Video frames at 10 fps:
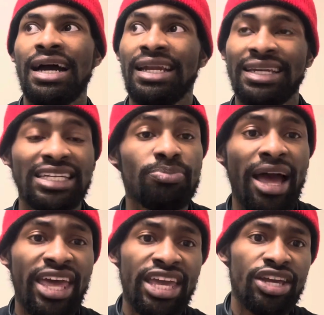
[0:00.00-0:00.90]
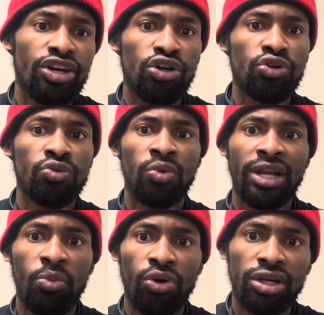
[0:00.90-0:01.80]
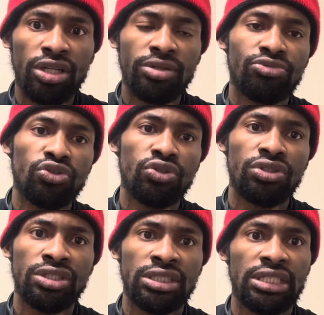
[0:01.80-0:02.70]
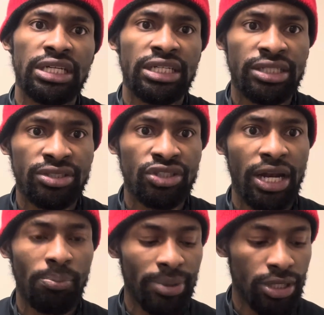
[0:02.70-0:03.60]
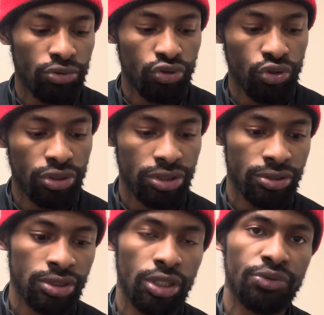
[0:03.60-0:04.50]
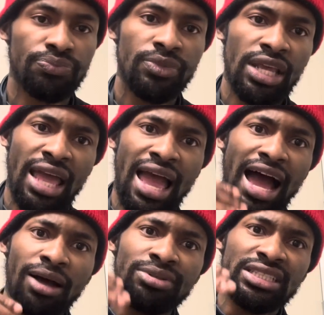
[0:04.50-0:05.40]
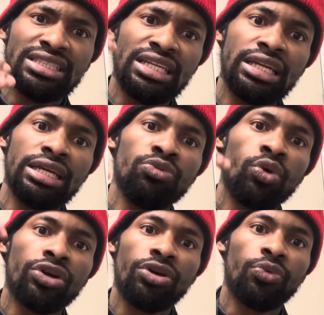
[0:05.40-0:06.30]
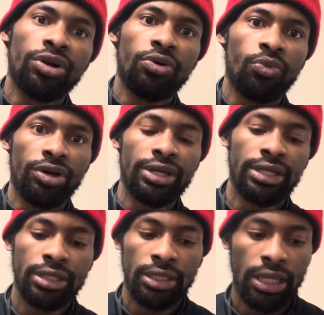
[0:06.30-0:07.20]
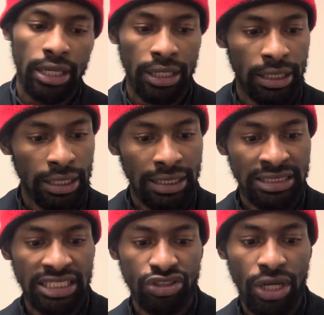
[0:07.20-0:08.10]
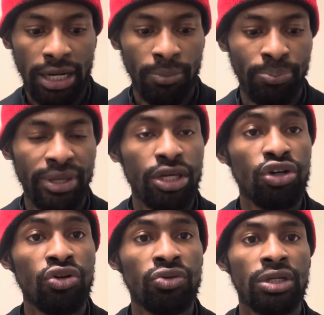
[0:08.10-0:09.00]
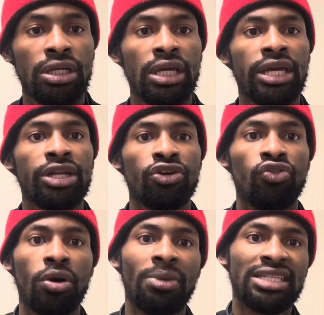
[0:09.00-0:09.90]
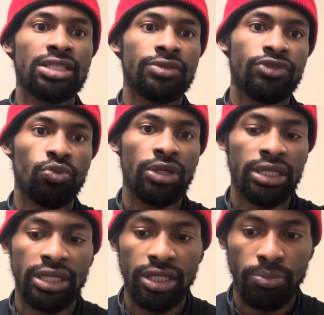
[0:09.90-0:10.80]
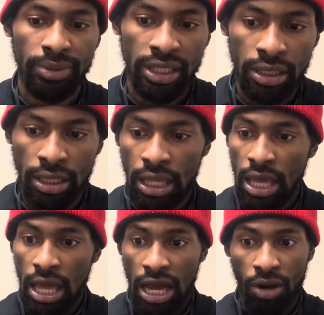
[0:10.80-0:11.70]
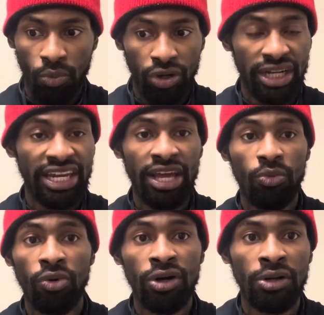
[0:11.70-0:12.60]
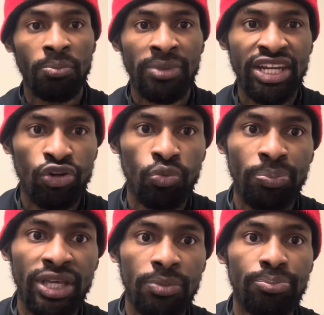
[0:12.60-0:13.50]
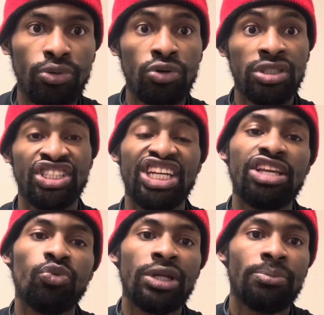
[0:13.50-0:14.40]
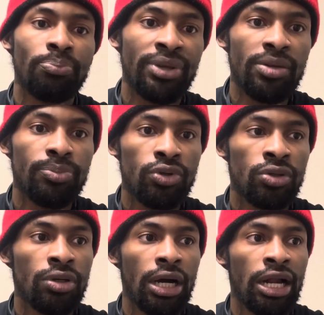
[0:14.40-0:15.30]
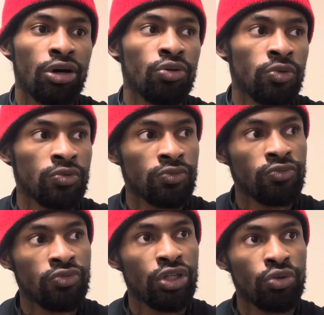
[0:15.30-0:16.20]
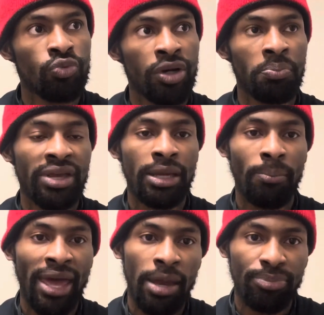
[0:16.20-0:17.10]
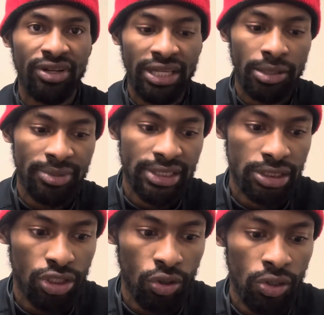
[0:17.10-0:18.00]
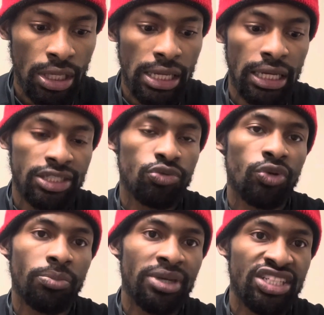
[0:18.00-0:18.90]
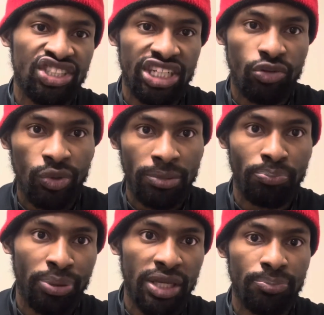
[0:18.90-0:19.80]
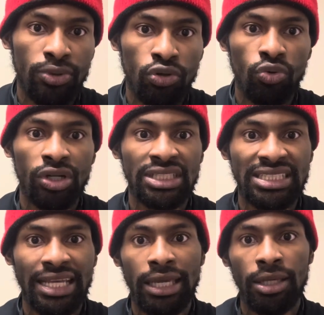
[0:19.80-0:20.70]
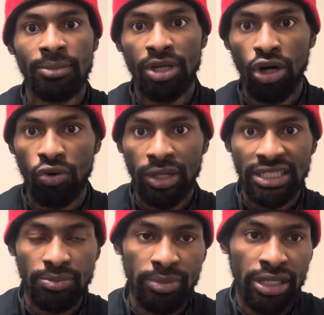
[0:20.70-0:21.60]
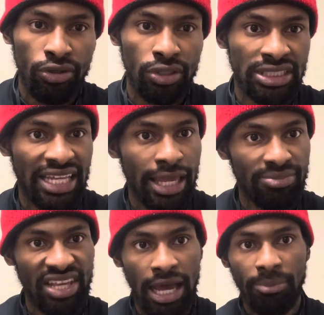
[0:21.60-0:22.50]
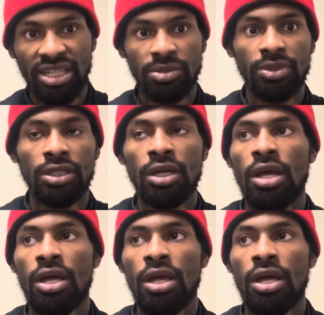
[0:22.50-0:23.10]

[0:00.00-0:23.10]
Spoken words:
that's my end goal, what I'm working up towards and trying to build towards. So I'm just steady working, and just try to build and grow myself to what it need to be. I want to network, meet new people, genuine people. I don't, you know, want to be in bad predicaments. So I just want to meet genuine people who want the same goal as me or same time as me.